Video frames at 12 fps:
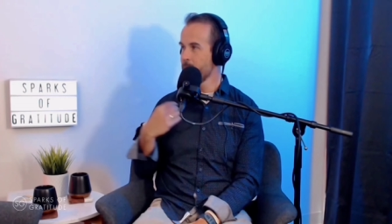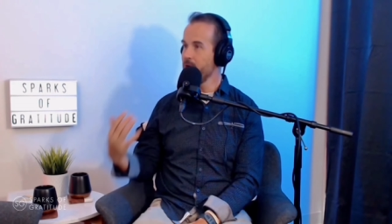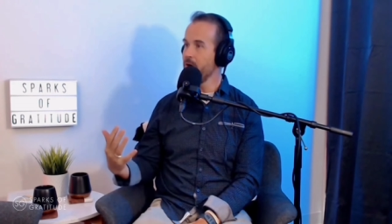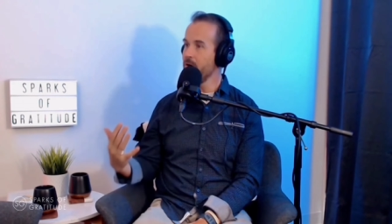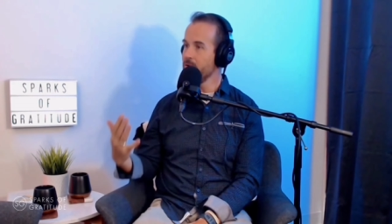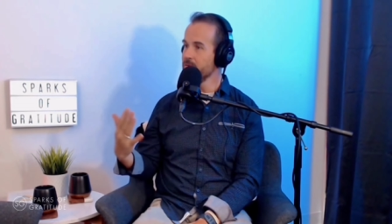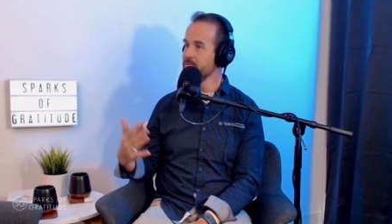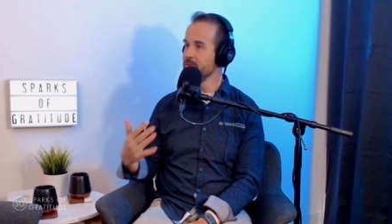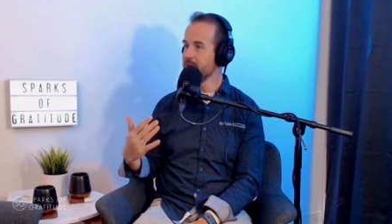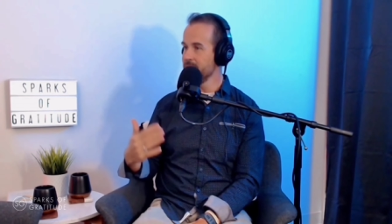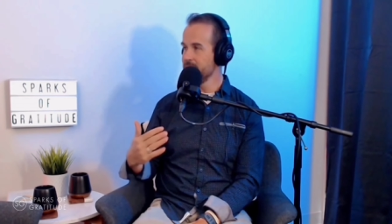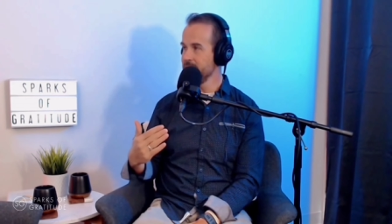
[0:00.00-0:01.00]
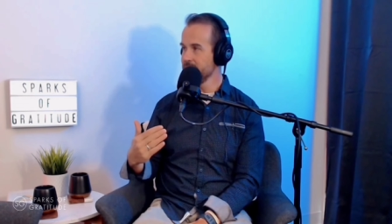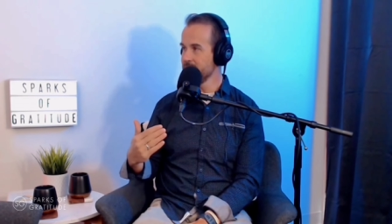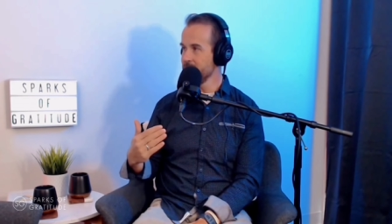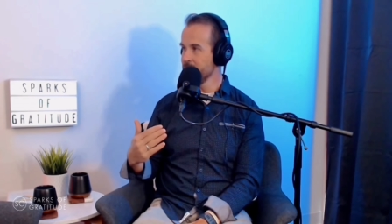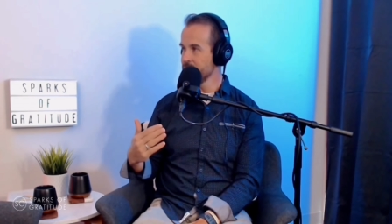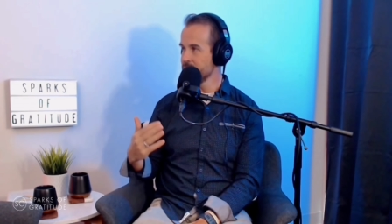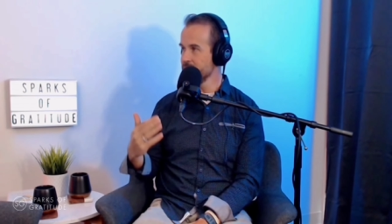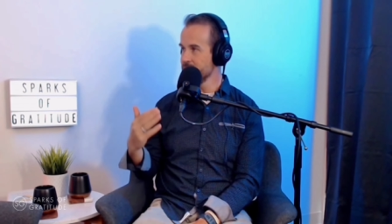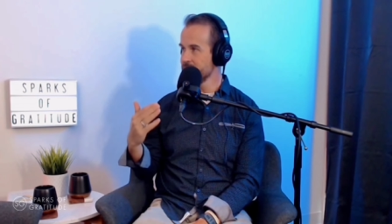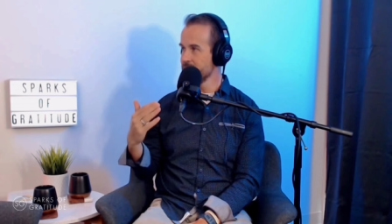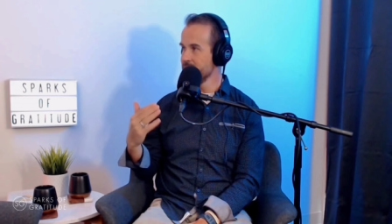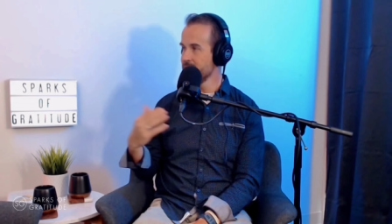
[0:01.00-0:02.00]
All of the authentic
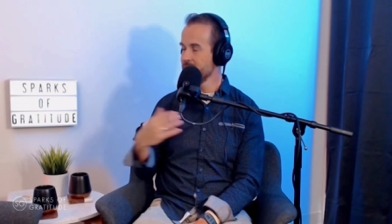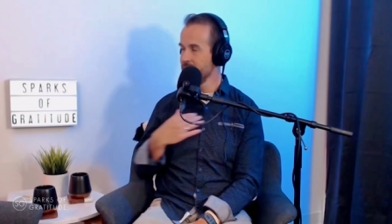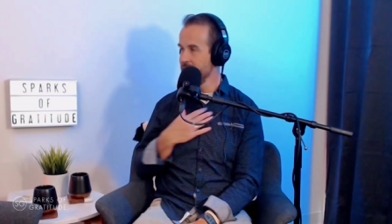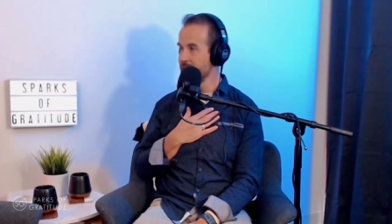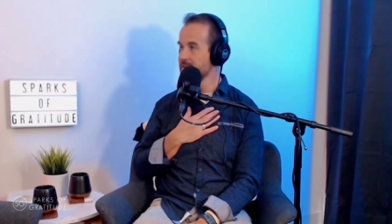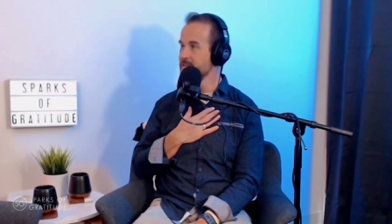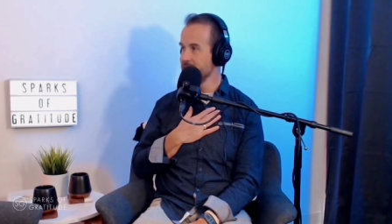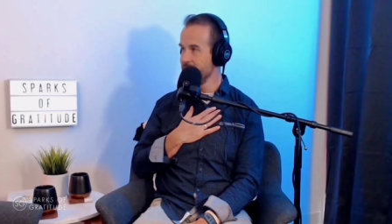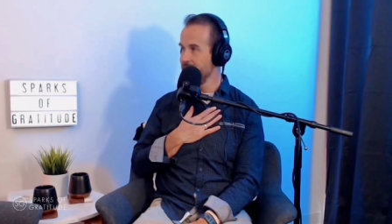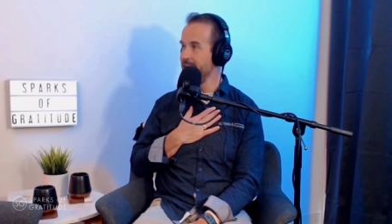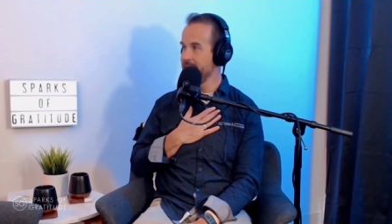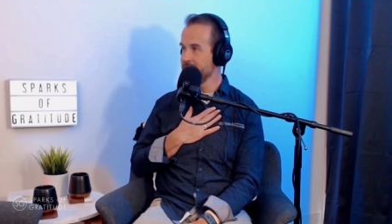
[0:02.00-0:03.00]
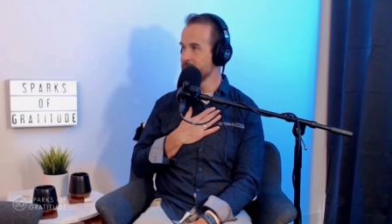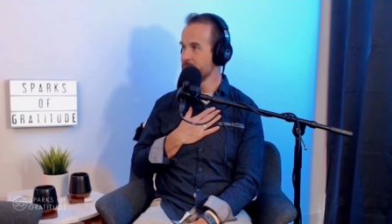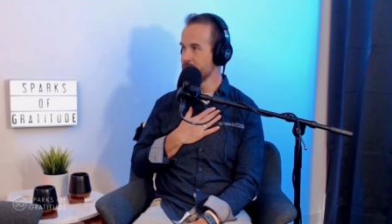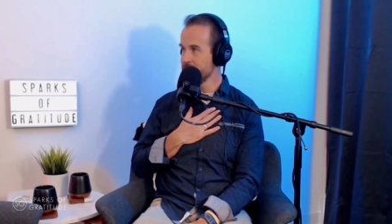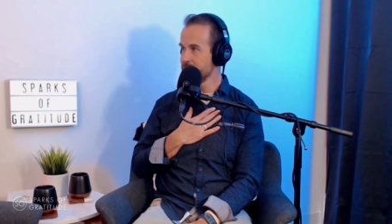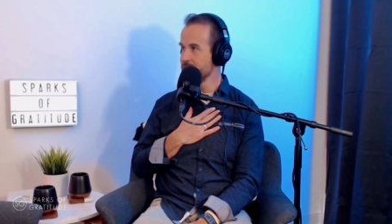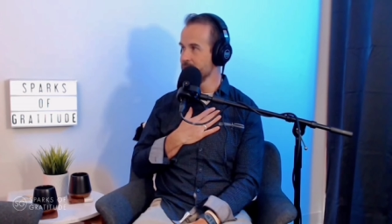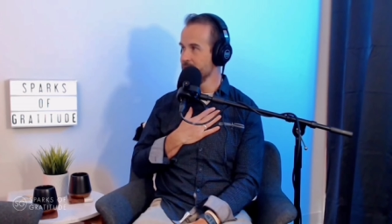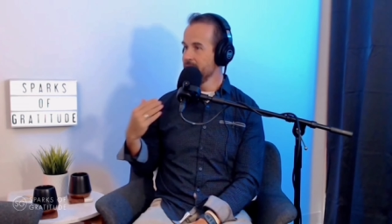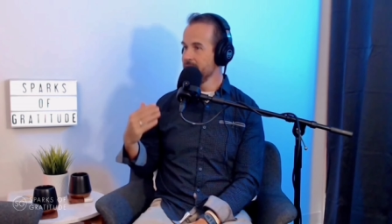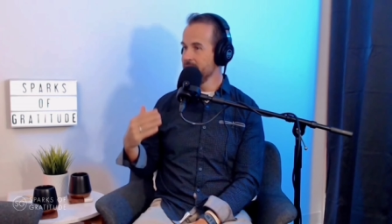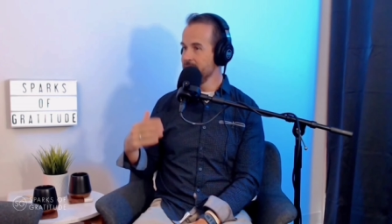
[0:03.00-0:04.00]
emotions connect to that person.
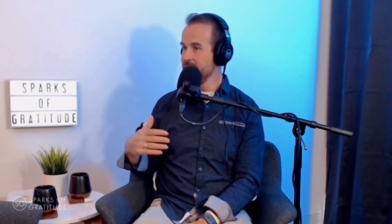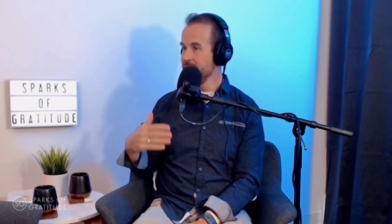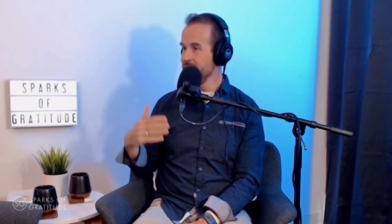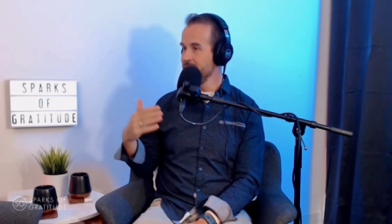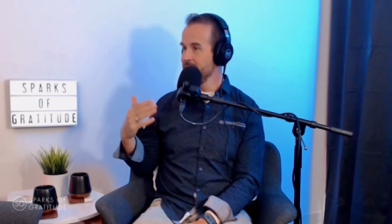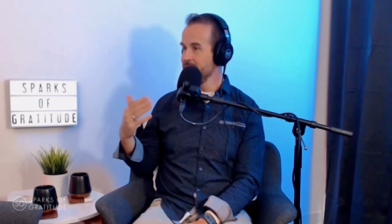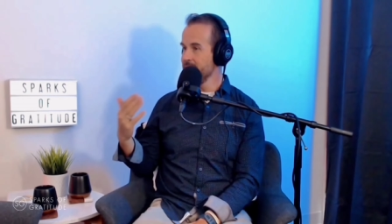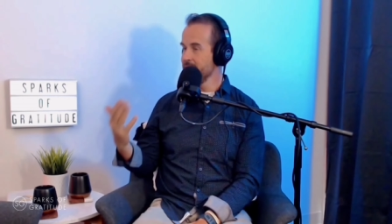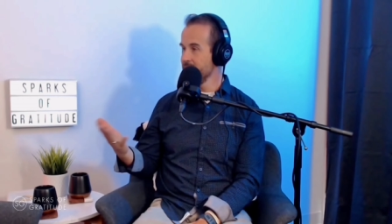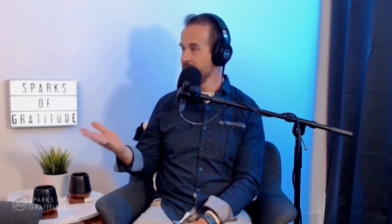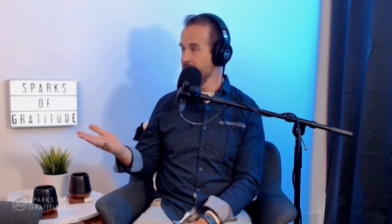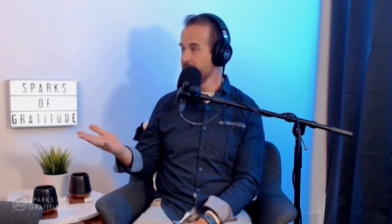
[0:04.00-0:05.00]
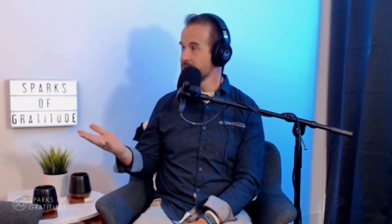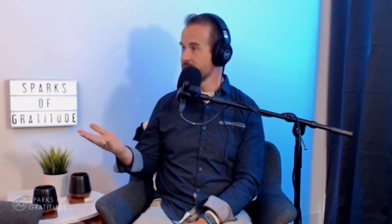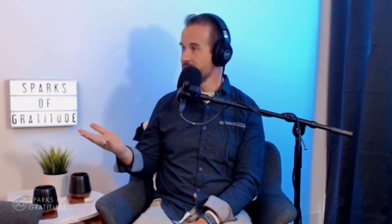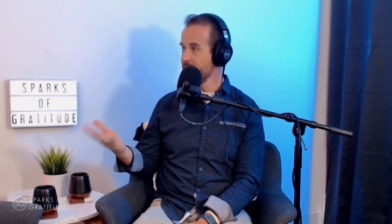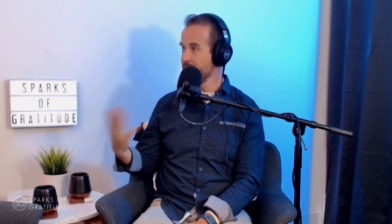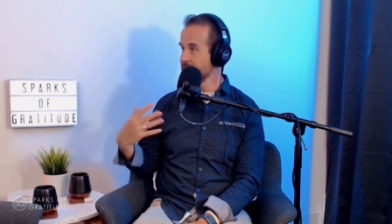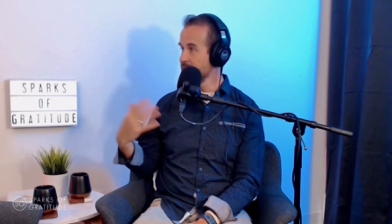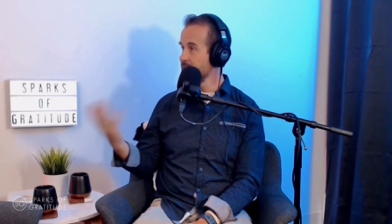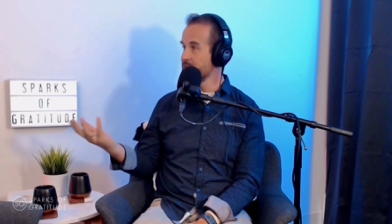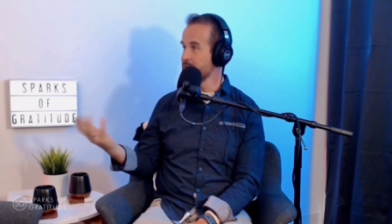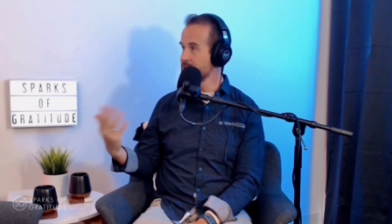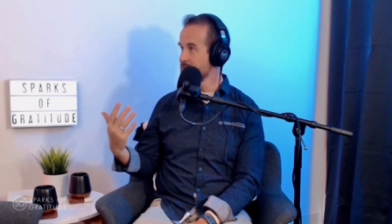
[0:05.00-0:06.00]
And then they also connect to
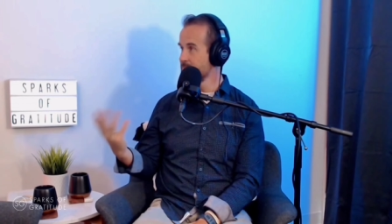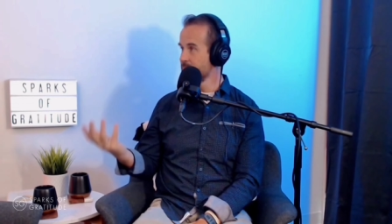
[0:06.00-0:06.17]
others.